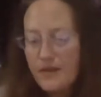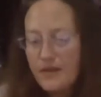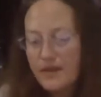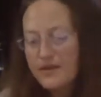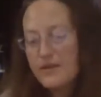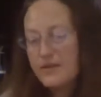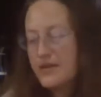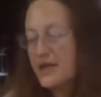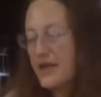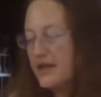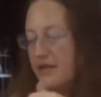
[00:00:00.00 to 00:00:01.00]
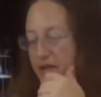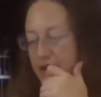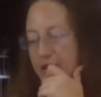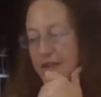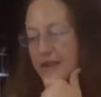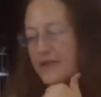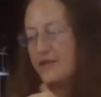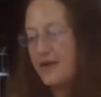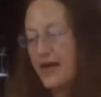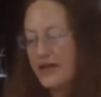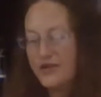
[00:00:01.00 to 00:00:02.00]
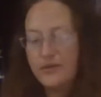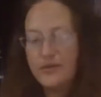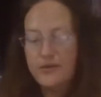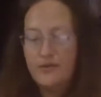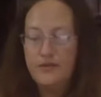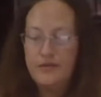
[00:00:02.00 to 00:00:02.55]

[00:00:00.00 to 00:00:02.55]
And so it's kind of a gradual